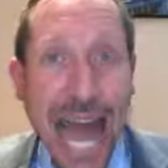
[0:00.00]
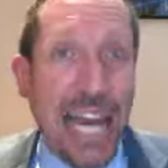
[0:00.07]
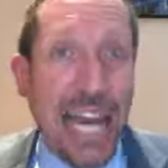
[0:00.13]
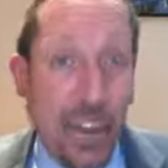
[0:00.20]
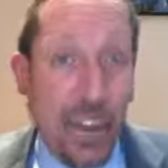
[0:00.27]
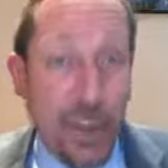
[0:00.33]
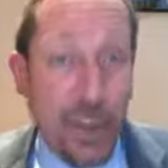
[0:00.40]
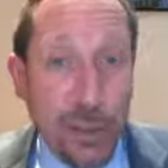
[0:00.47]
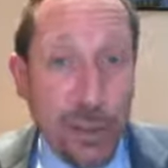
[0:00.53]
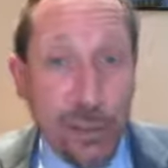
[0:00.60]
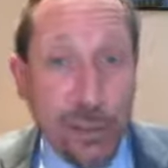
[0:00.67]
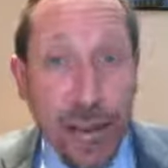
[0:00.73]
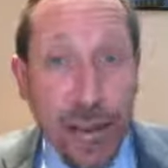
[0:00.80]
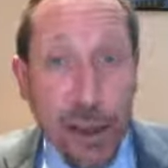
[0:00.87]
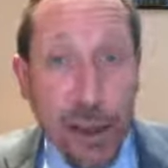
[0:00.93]
And if it
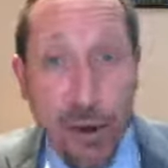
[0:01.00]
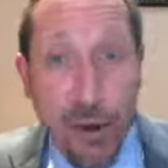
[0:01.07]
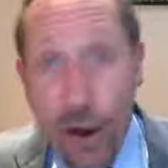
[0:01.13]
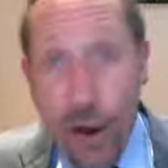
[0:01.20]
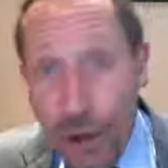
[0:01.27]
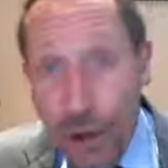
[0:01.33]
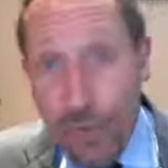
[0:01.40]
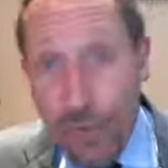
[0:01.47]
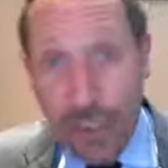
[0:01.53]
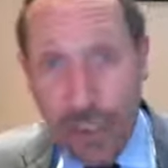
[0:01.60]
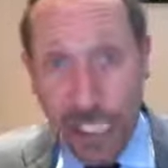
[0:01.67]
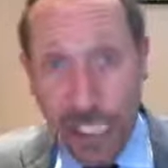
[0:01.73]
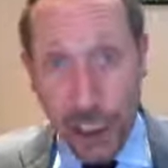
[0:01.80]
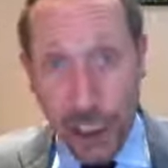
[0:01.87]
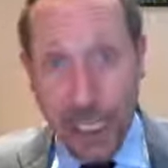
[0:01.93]
was by her own
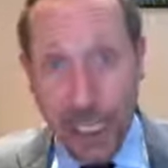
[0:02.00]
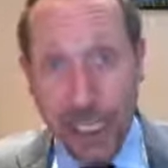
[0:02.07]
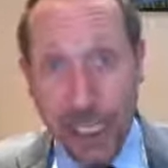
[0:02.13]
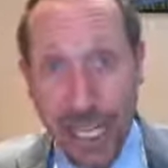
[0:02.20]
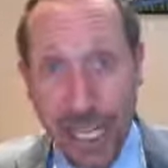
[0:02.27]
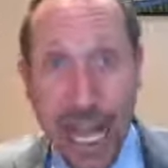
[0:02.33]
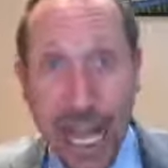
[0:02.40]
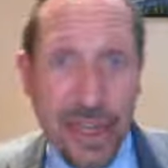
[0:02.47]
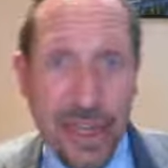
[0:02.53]
volition,